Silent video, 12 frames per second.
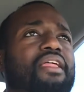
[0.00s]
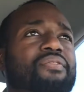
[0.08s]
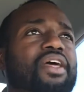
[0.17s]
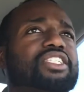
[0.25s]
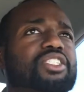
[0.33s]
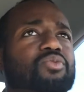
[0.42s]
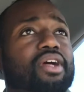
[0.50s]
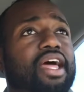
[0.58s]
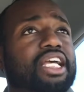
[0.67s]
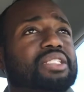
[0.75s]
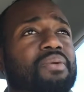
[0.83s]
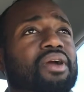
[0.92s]
this is what I
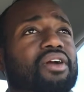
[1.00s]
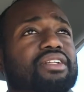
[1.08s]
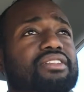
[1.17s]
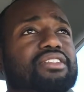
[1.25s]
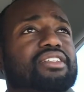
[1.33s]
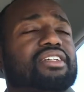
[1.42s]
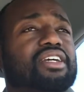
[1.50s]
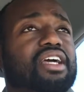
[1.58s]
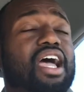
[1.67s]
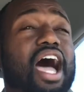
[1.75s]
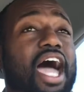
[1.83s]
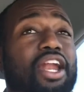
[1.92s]
experienced.
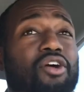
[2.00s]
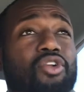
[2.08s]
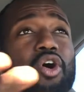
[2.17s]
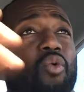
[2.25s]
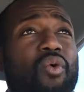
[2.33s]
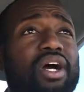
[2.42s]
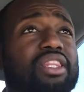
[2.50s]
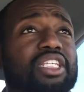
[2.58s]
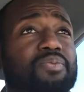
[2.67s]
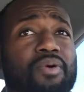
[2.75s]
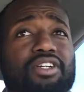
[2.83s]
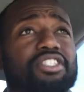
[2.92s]
I don't know what
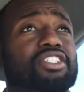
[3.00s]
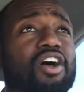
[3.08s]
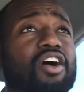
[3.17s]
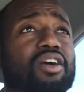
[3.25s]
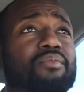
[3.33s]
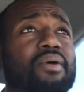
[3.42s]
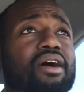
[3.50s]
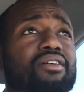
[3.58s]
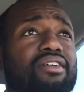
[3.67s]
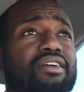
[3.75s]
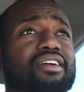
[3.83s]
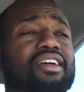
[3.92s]
this person's talking about.
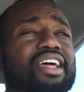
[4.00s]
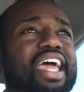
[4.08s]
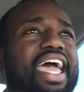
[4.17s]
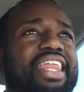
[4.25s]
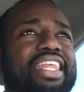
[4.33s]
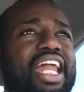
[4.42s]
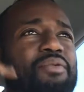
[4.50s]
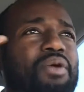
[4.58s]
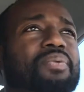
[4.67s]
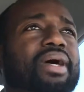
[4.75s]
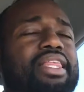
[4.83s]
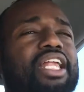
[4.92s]
And then I
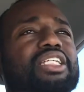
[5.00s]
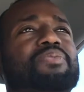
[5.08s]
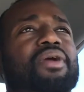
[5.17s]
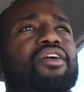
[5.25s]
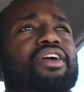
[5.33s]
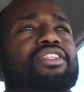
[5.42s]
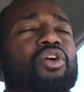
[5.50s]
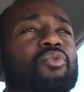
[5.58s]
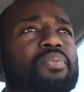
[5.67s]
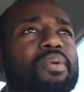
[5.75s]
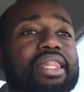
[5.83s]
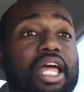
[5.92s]
replay that experience, or
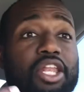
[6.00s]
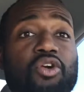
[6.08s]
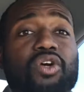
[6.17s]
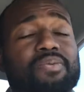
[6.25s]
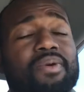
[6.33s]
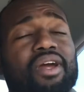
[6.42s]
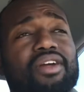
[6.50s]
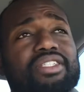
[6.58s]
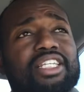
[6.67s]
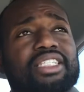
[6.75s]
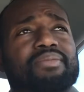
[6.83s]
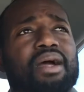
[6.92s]
replay that new experience
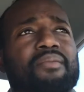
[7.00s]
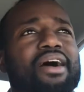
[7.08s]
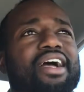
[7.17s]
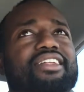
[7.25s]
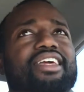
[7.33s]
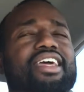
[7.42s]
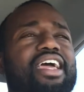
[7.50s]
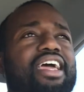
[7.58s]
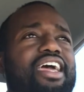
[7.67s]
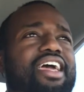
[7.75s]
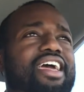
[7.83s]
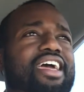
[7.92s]
into my mind,
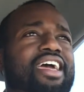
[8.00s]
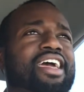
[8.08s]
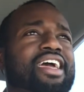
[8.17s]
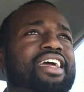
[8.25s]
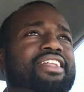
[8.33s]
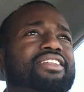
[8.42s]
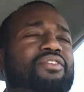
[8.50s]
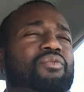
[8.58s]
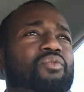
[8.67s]
and